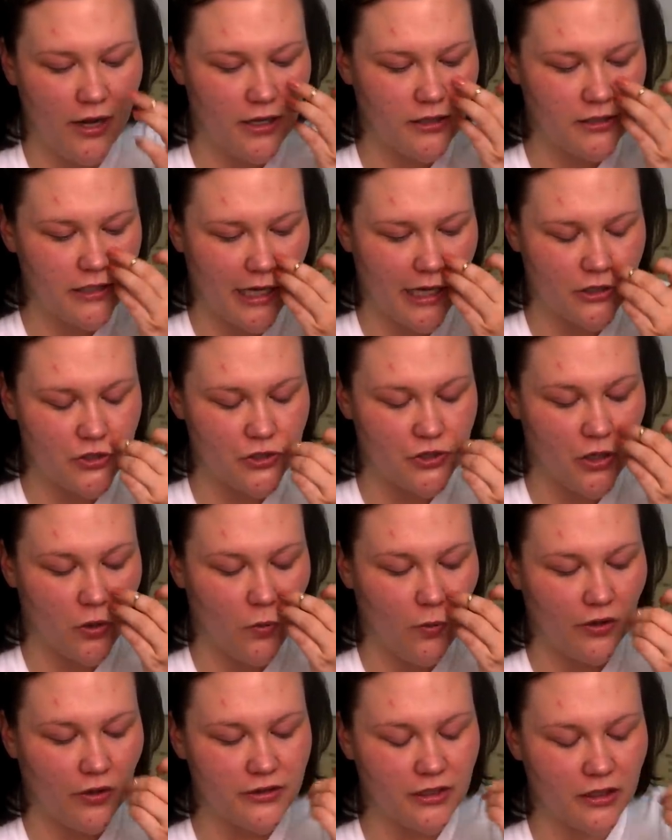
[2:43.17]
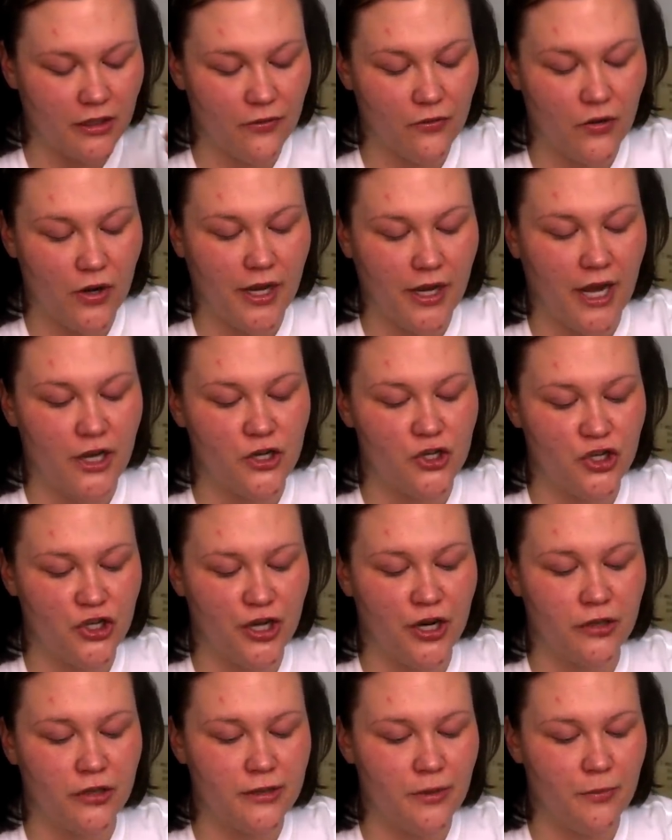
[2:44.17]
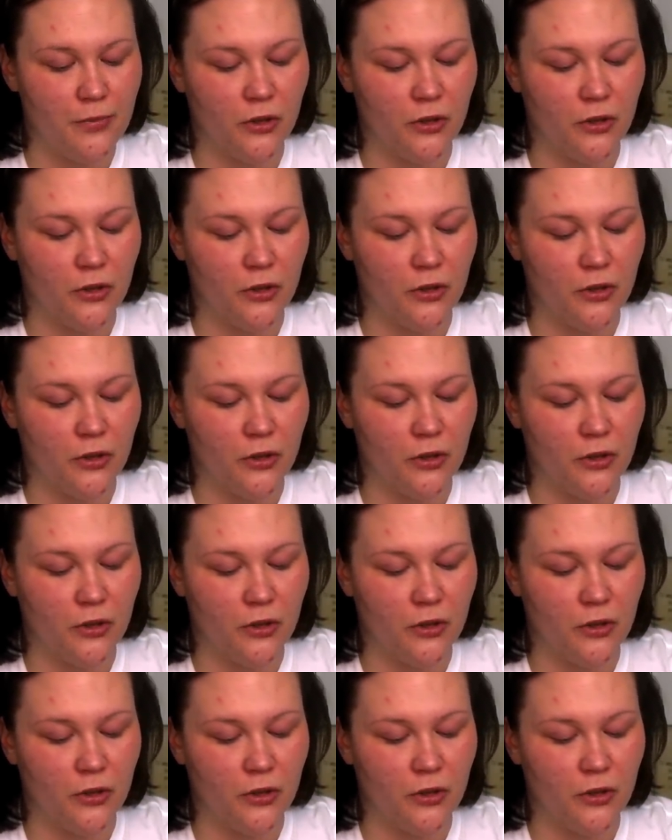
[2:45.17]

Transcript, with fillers: and texture while delivering a sheer to